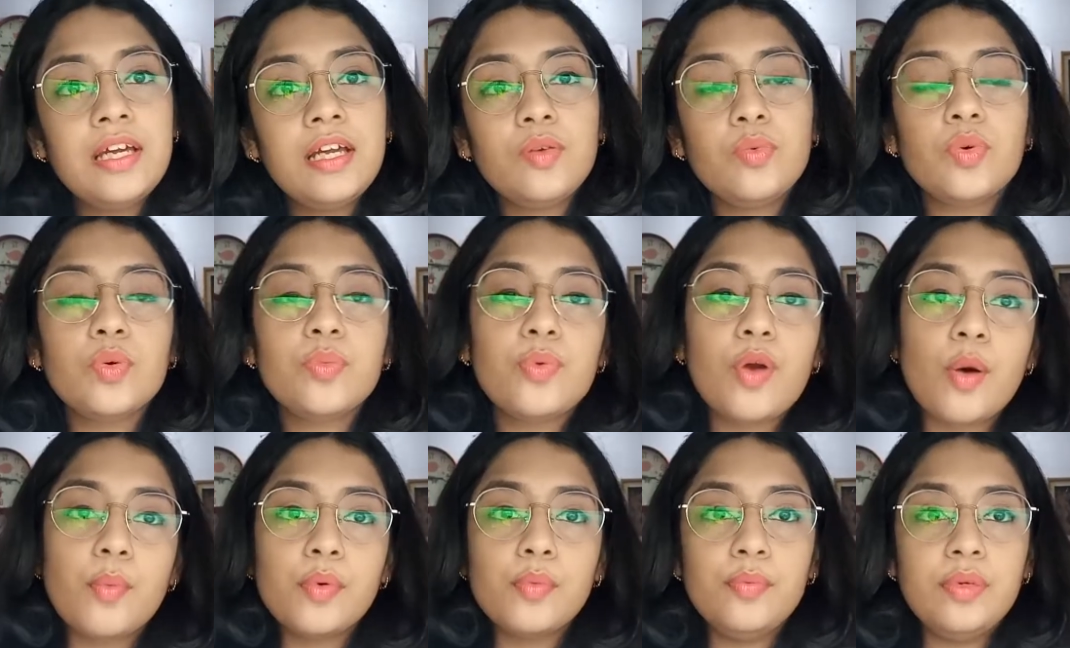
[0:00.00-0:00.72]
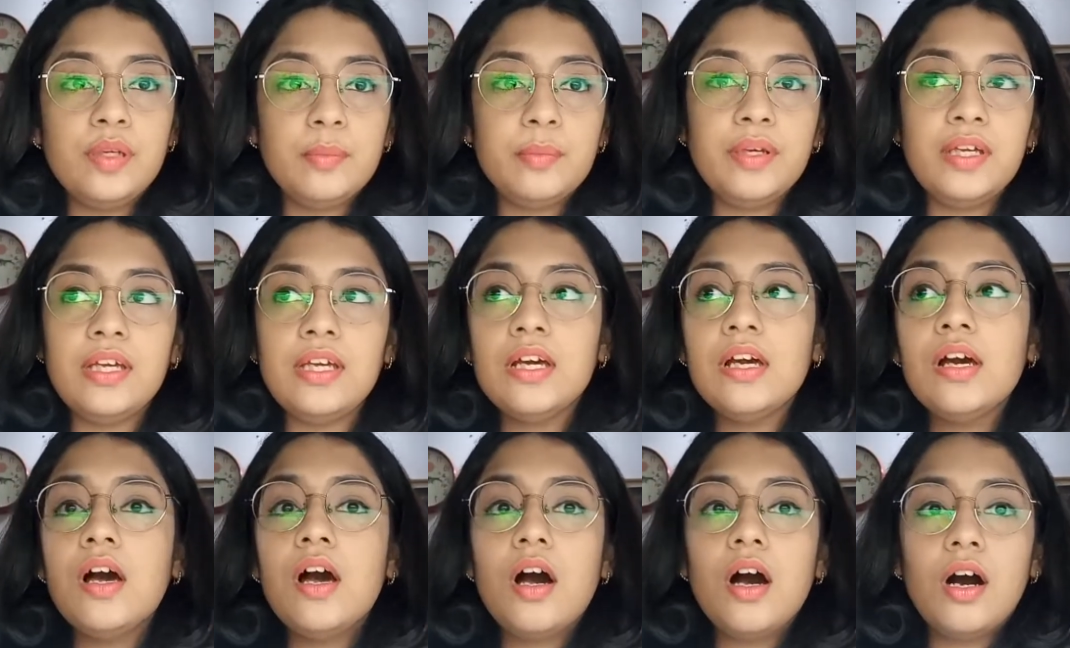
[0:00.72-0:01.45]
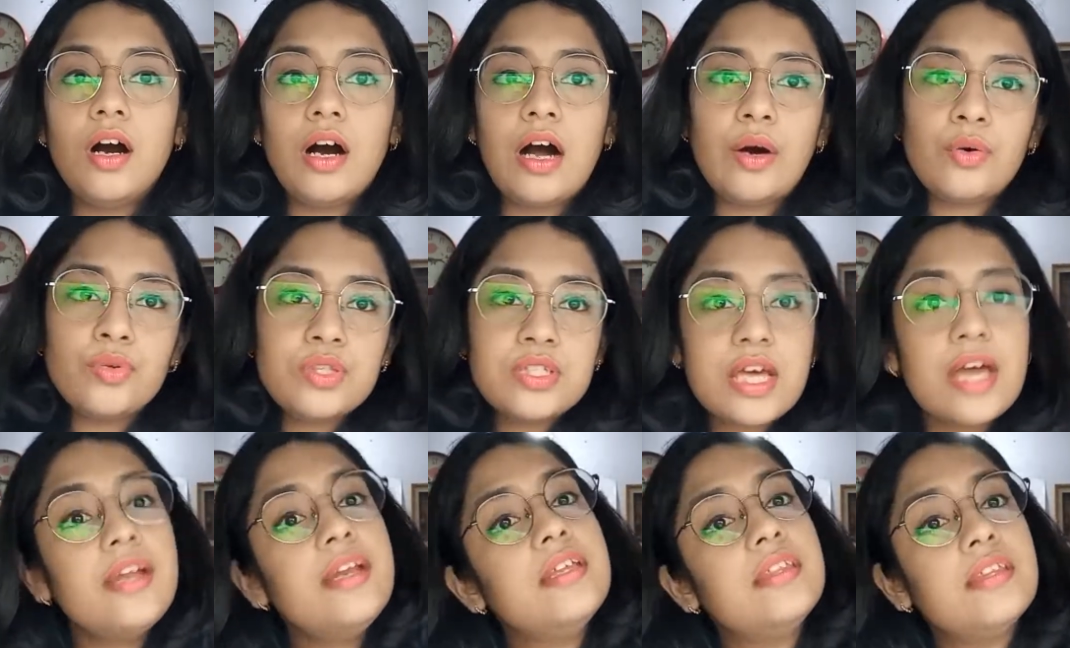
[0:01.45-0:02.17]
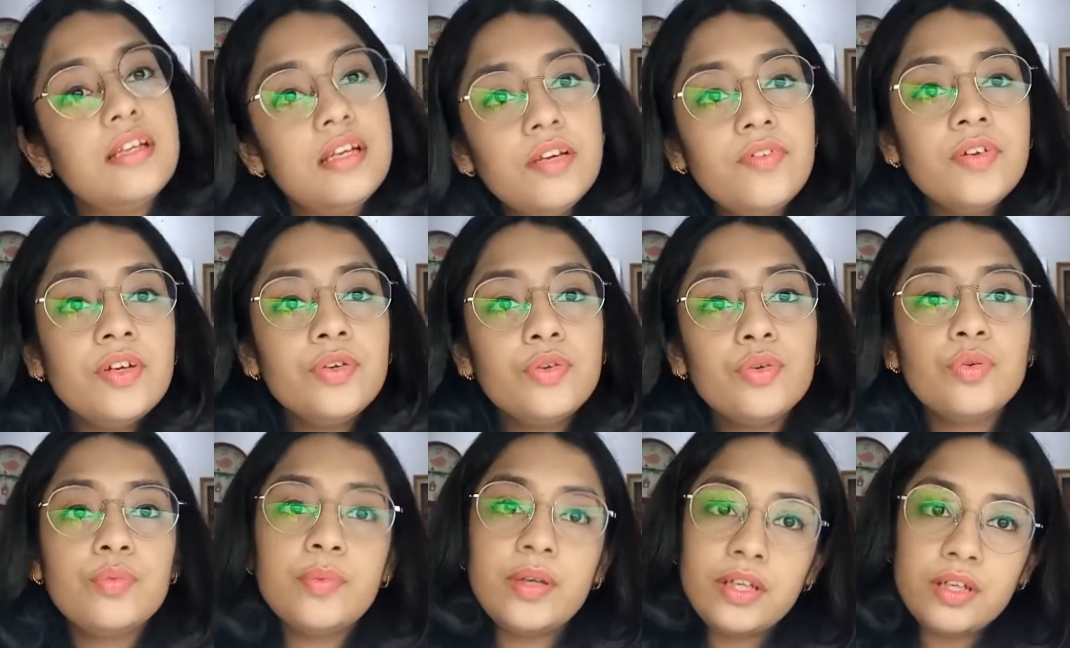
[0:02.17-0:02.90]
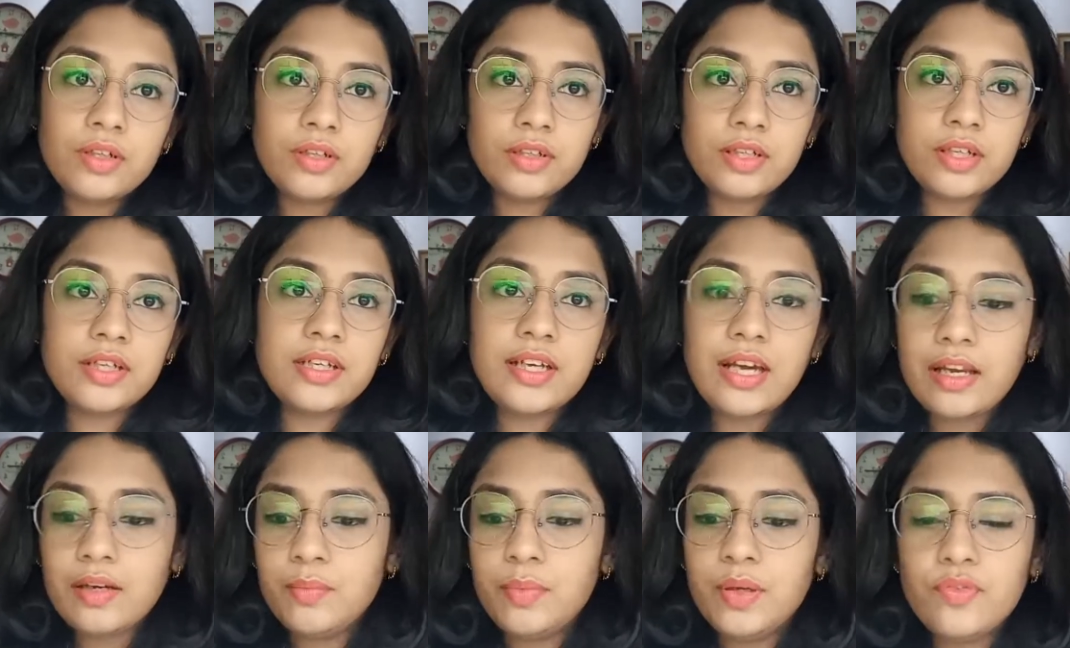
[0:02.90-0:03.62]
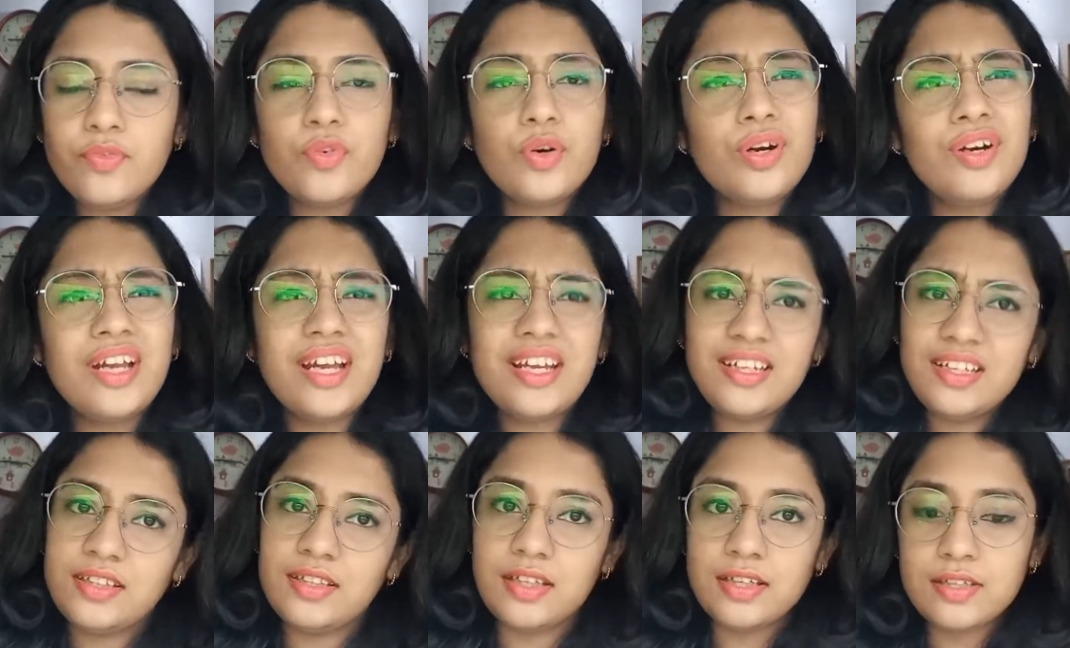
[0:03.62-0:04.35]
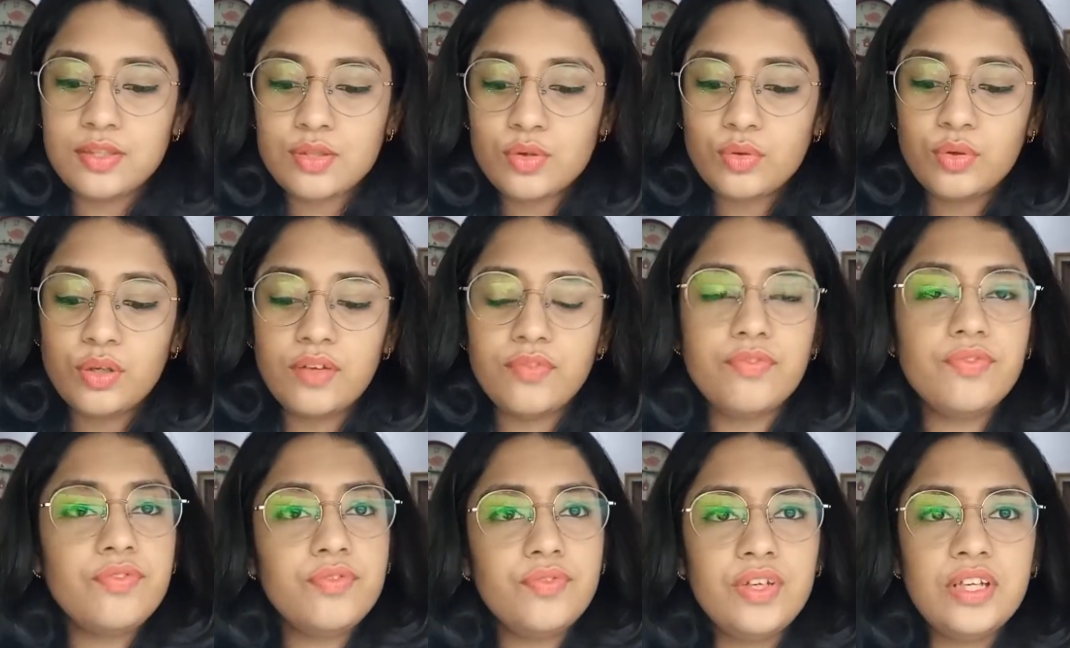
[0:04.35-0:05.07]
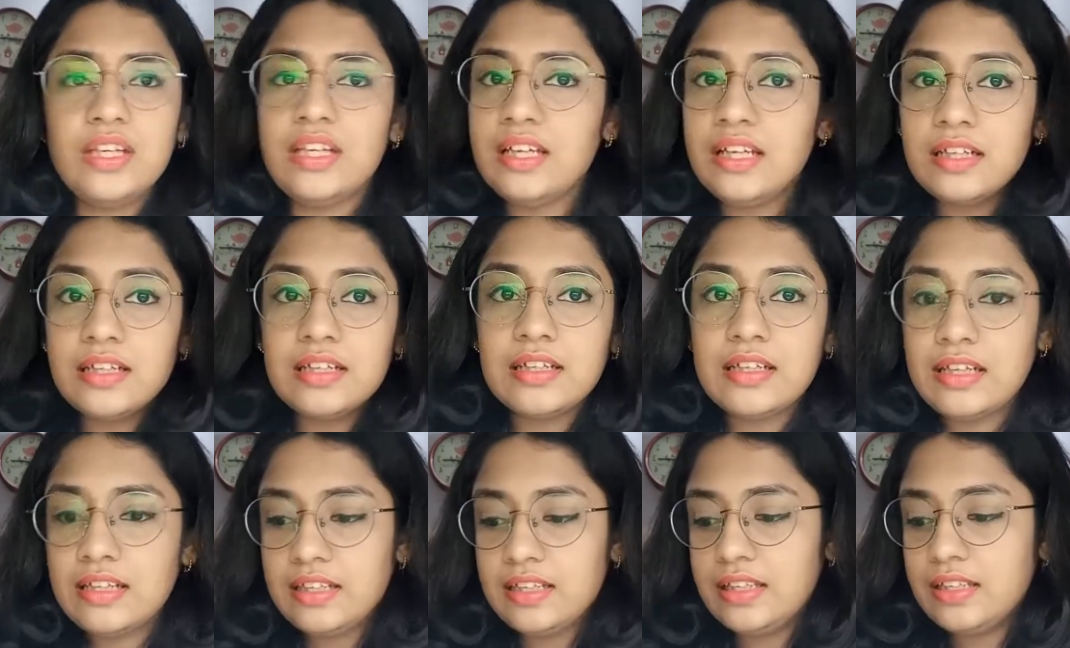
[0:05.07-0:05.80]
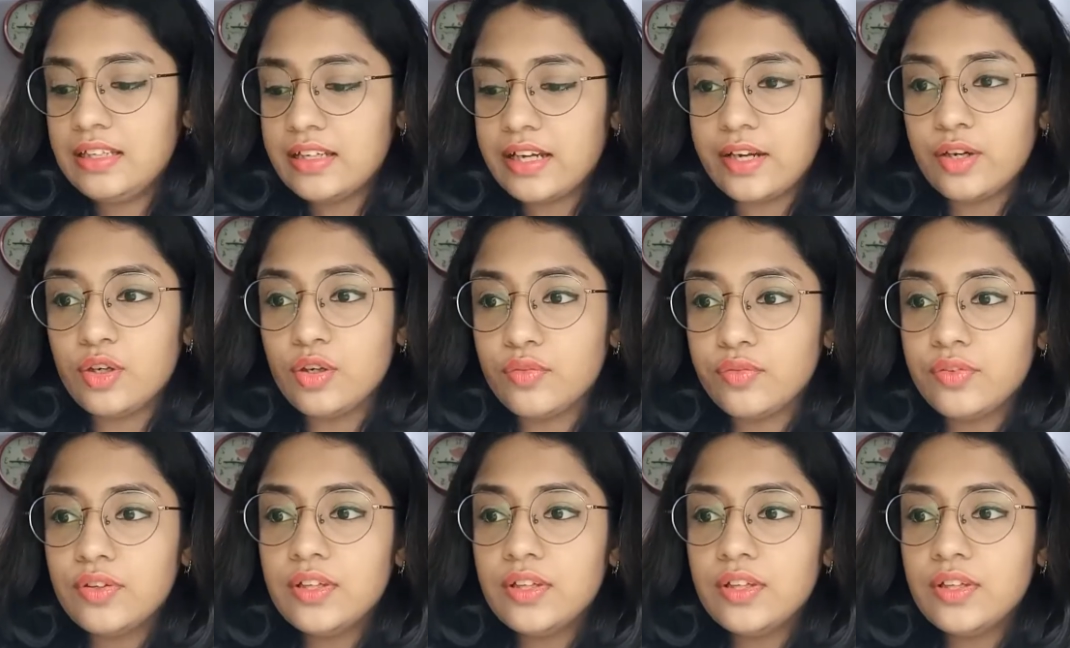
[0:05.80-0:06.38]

It would probably be outside in the living room, and it can be for anything. So if we need any kind of